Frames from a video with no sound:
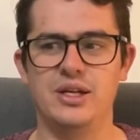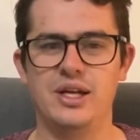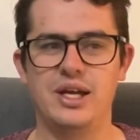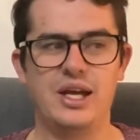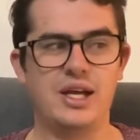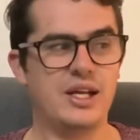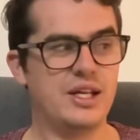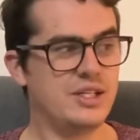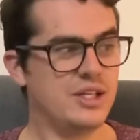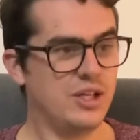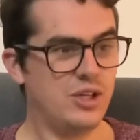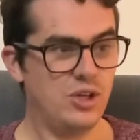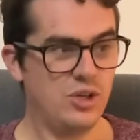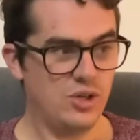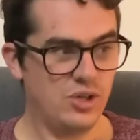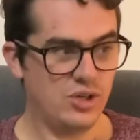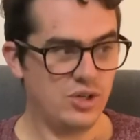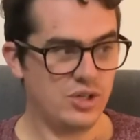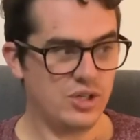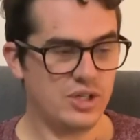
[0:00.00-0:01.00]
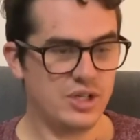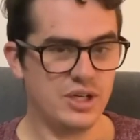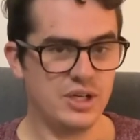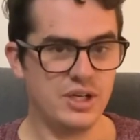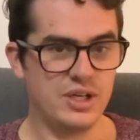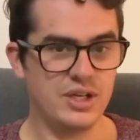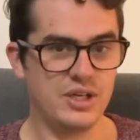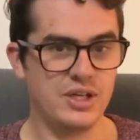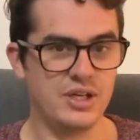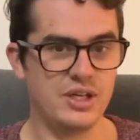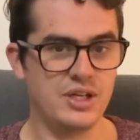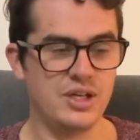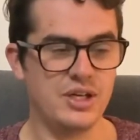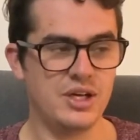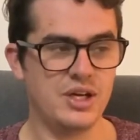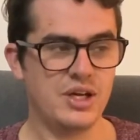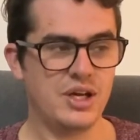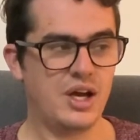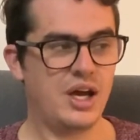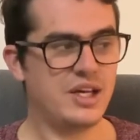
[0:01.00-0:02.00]
And as I look,
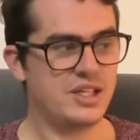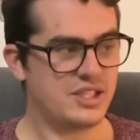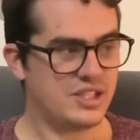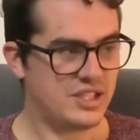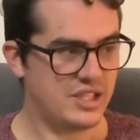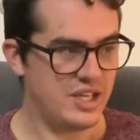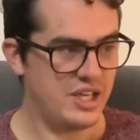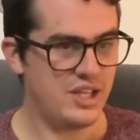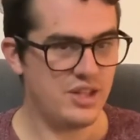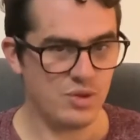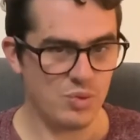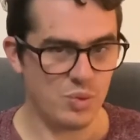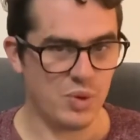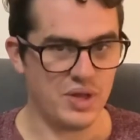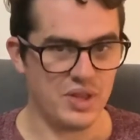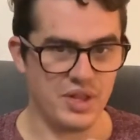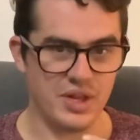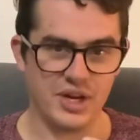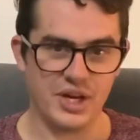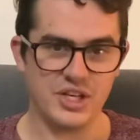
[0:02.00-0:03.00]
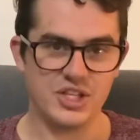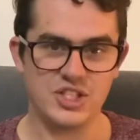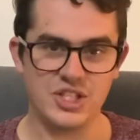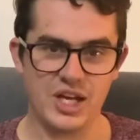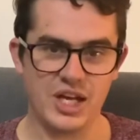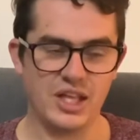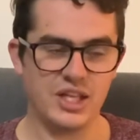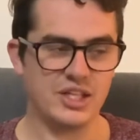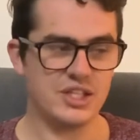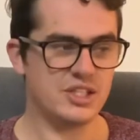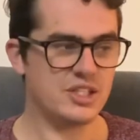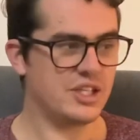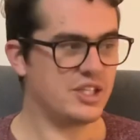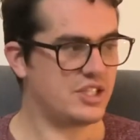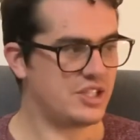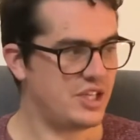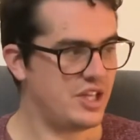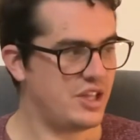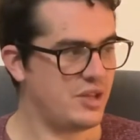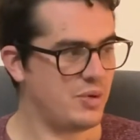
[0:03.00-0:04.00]
I see the one that I challenged. I
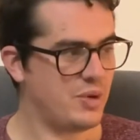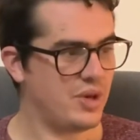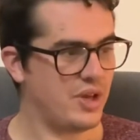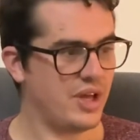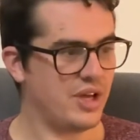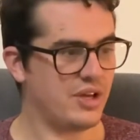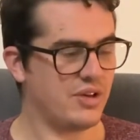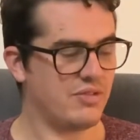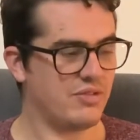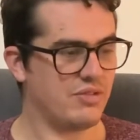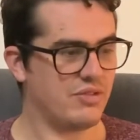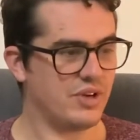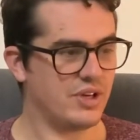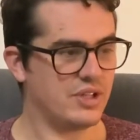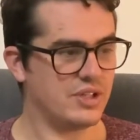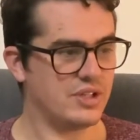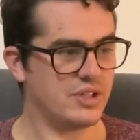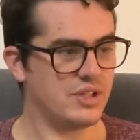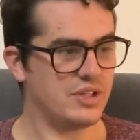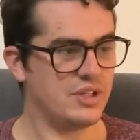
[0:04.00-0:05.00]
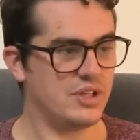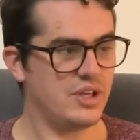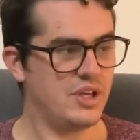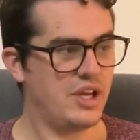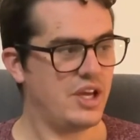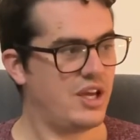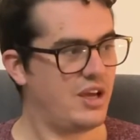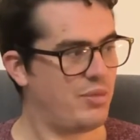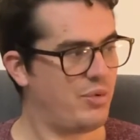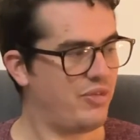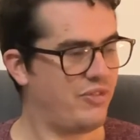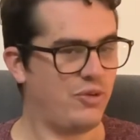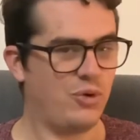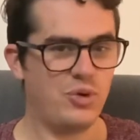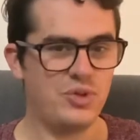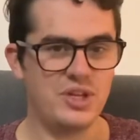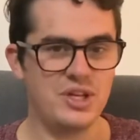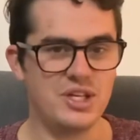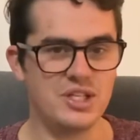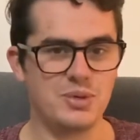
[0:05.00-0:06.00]
see the one I confronted. And before
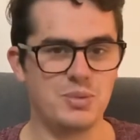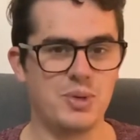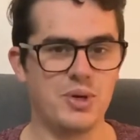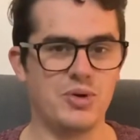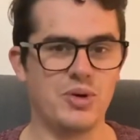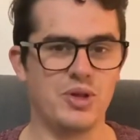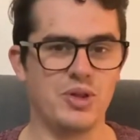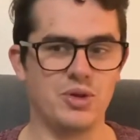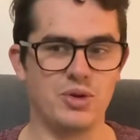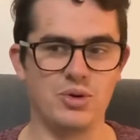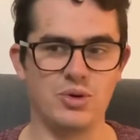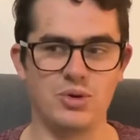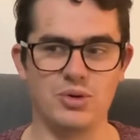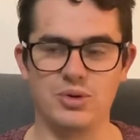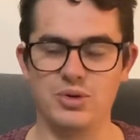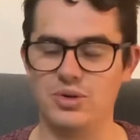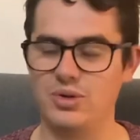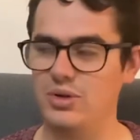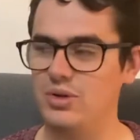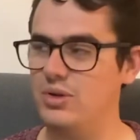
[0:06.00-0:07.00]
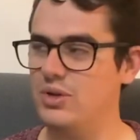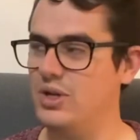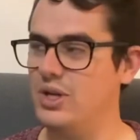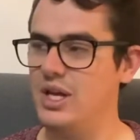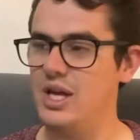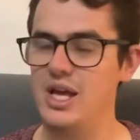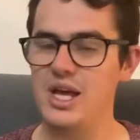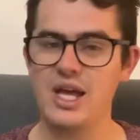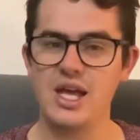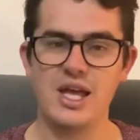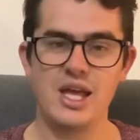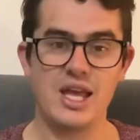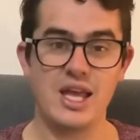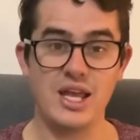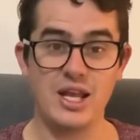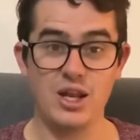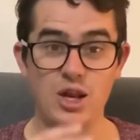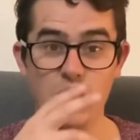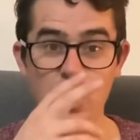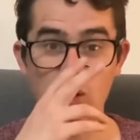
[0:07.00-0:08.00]
they disappear around the corridor,
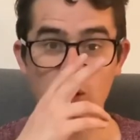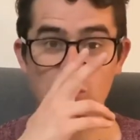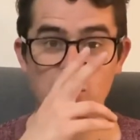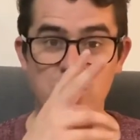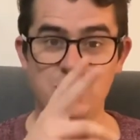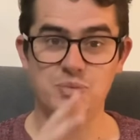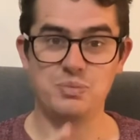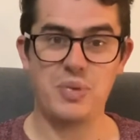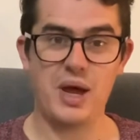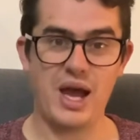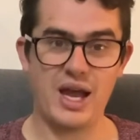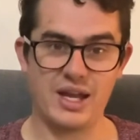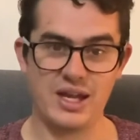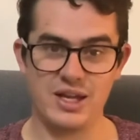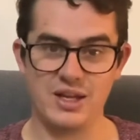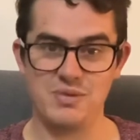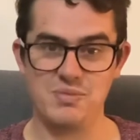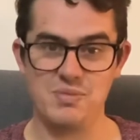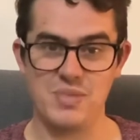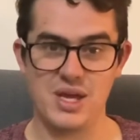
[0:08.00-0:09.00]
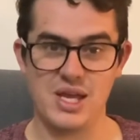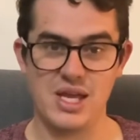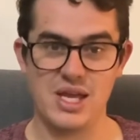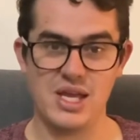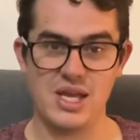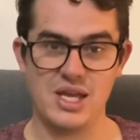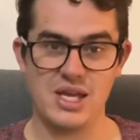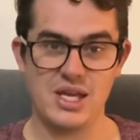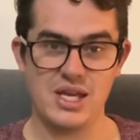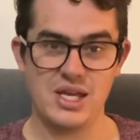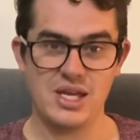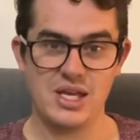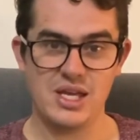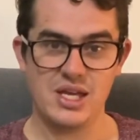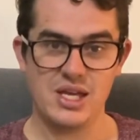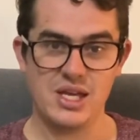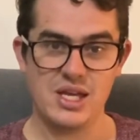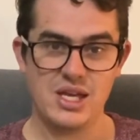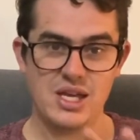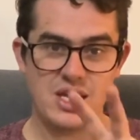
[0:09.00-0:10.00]
he looks back at me.
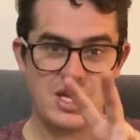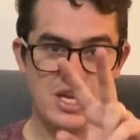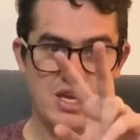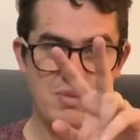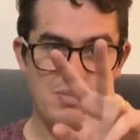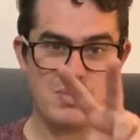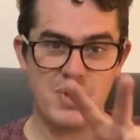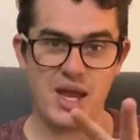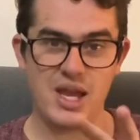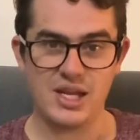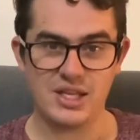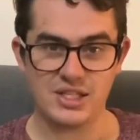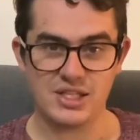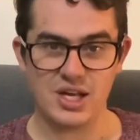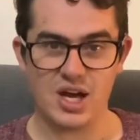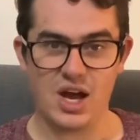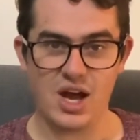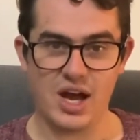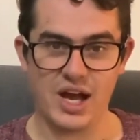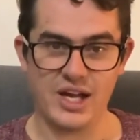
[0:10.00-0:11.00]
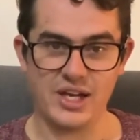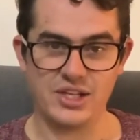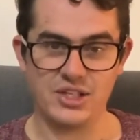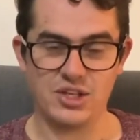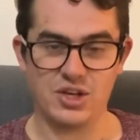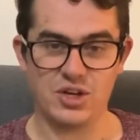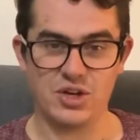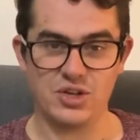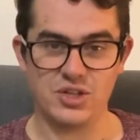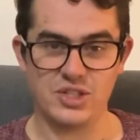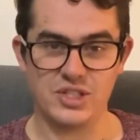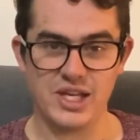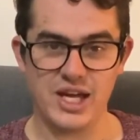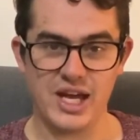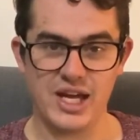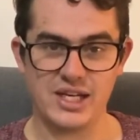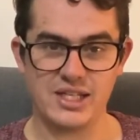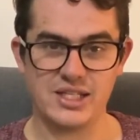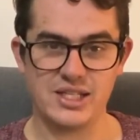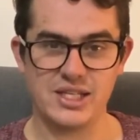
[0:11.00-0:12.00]
He makes eye
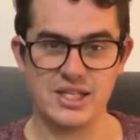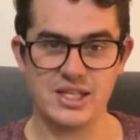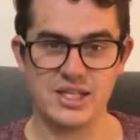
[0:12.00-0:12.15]
contact.